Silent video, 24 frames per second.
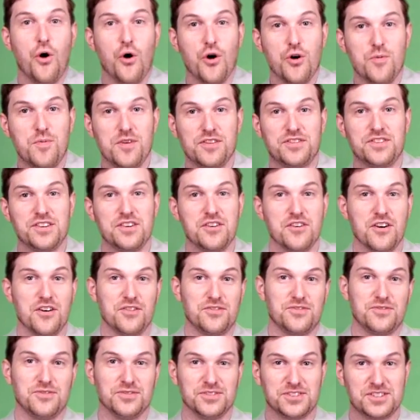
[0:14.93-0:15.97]
orbit the
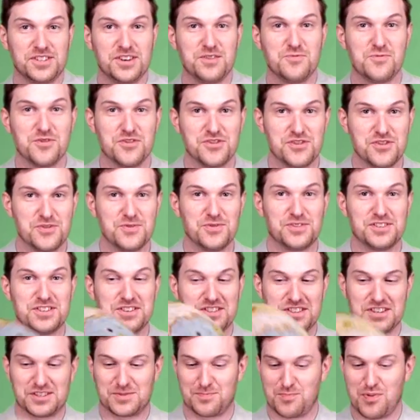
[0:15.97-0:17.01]
Earth? You'll see we're
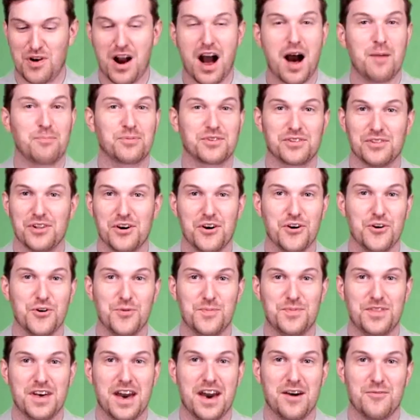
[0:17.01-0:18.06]
using this prop
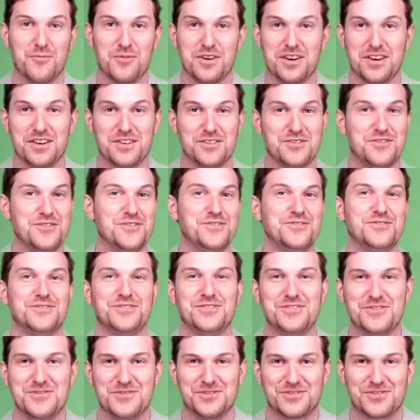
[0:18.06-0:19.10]
globe that we
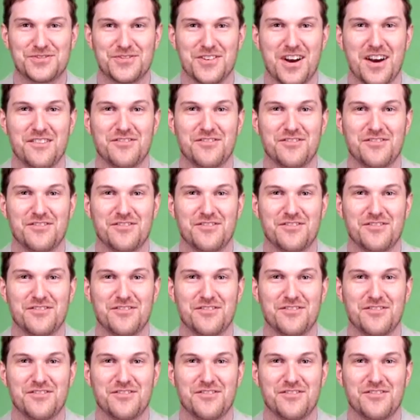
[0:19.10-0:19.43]
use for